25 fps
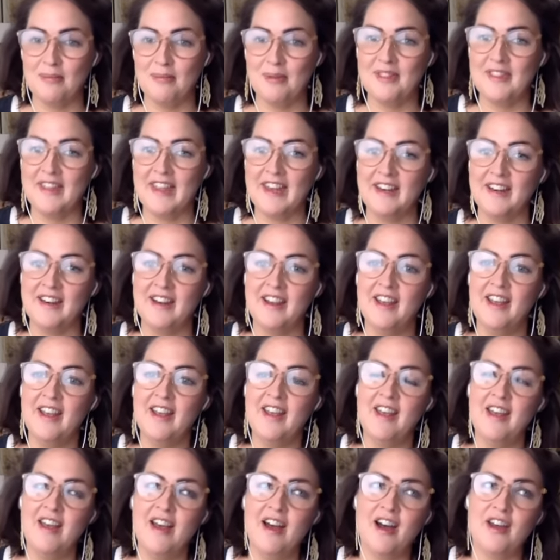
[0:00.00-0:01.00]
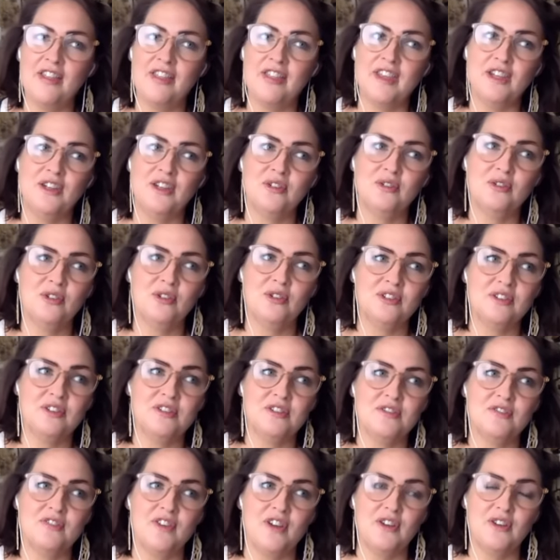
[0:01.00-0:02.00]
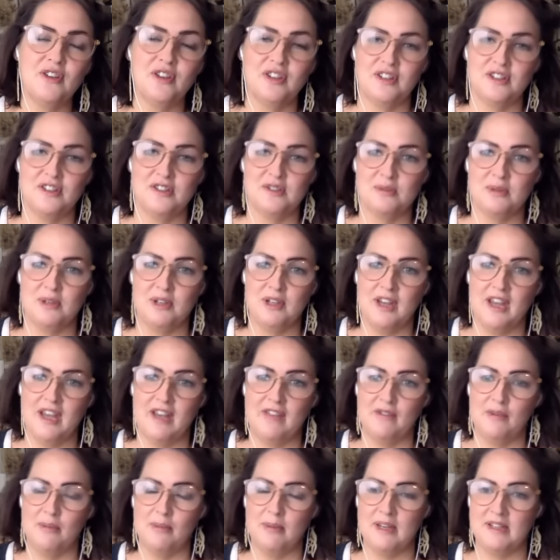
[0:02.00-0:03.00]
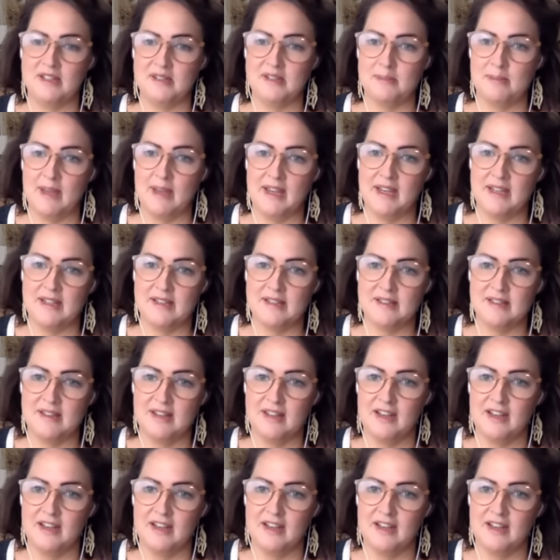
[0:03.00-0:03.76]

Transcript: But then I think you're not as focused when you have a big space.